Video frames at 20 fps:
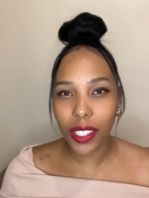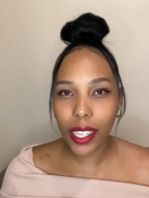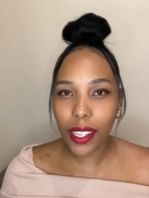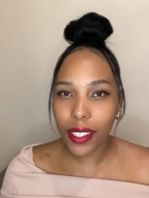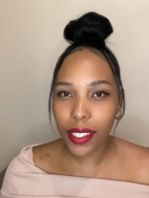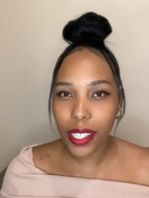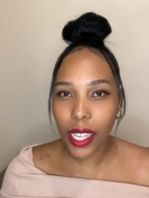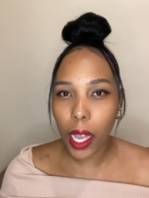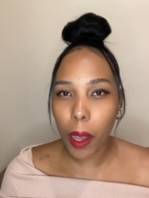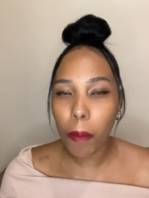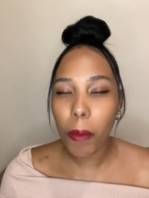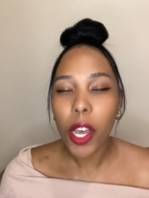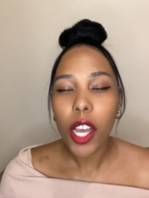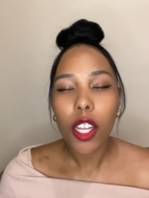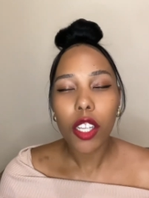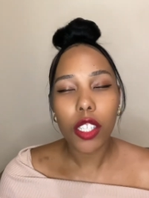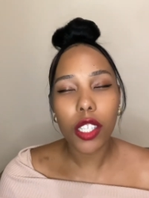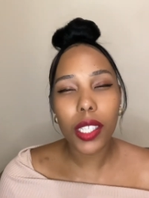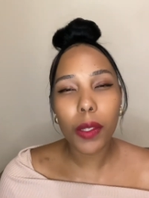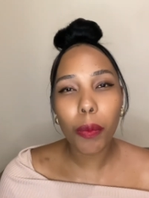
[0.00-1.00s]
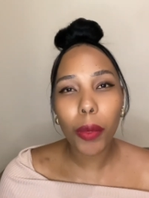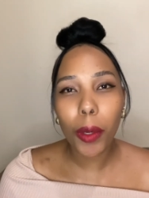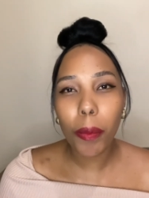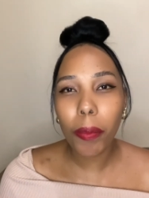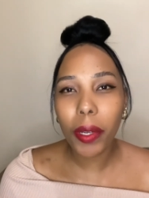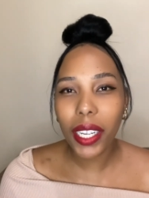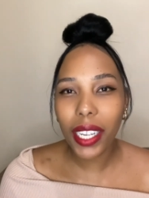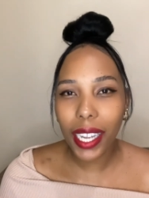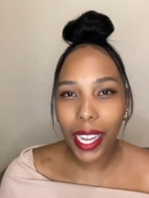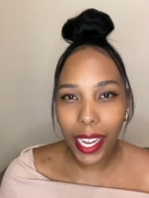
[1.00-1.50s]
exam. Just
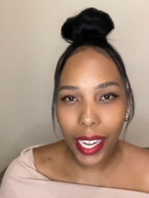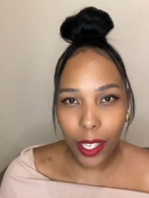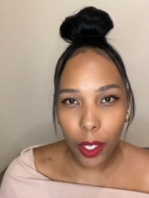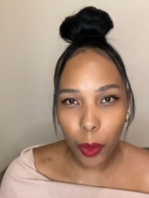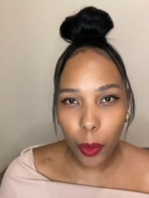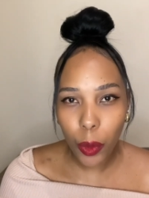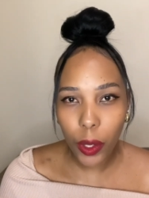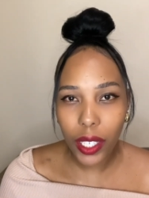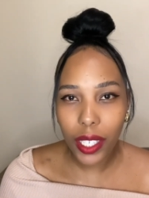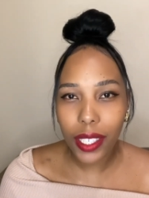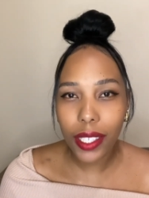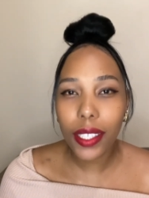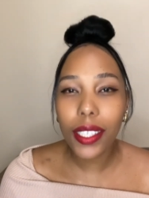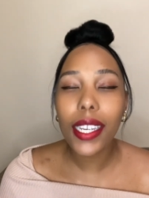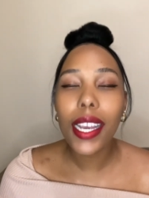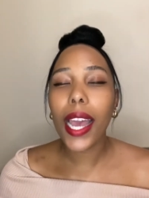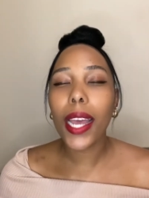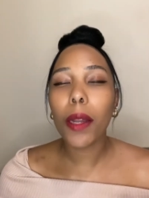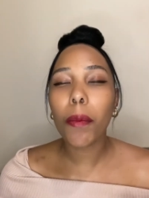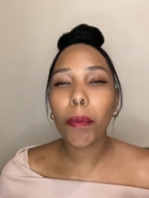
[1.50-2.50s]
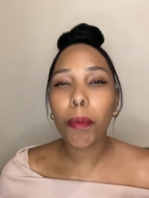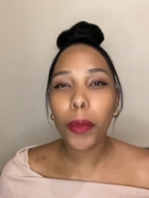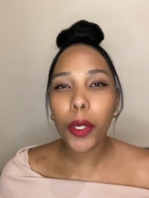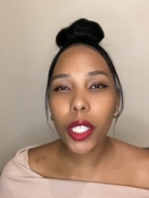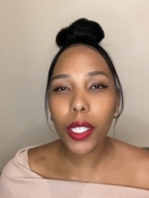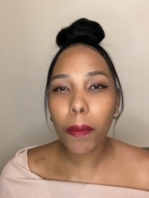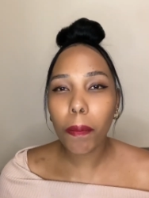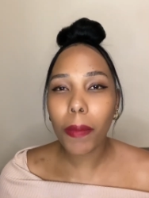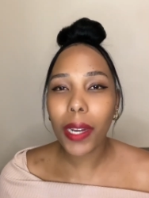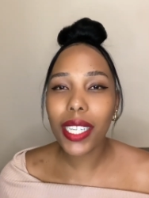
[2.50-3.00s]
prepare adequately and put
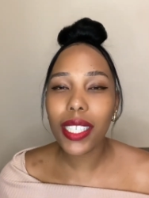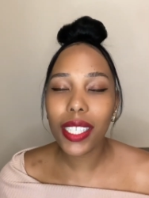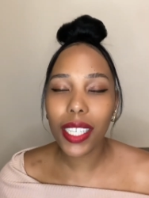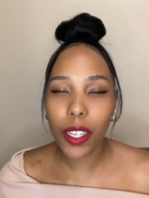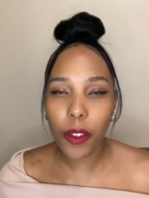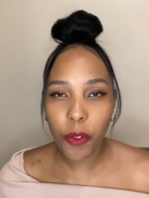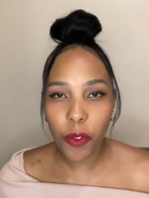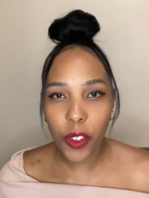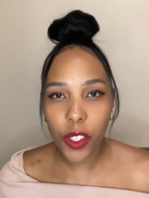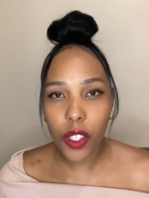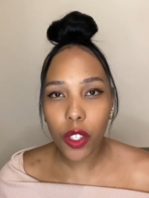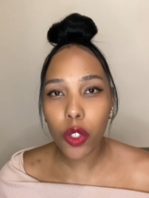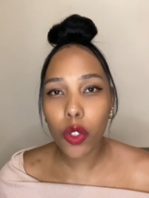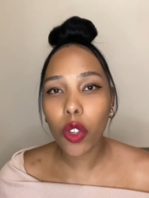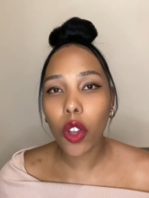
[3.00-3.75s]
much emphasis